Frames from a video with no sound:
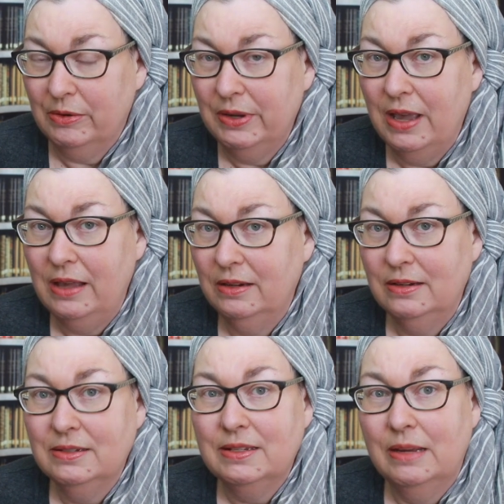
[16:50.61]

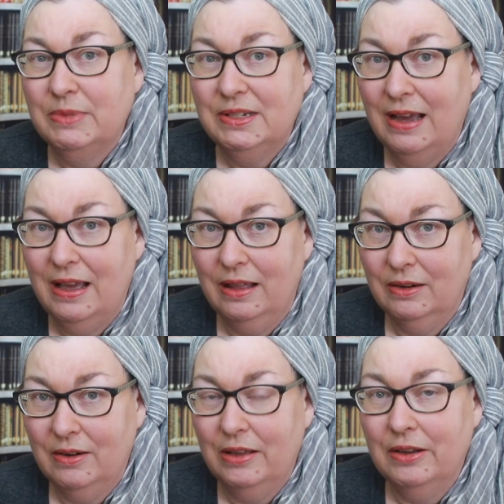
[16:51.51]
created in some style
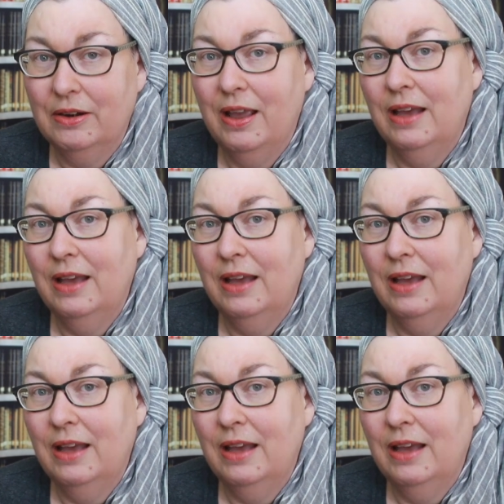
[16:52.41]
or other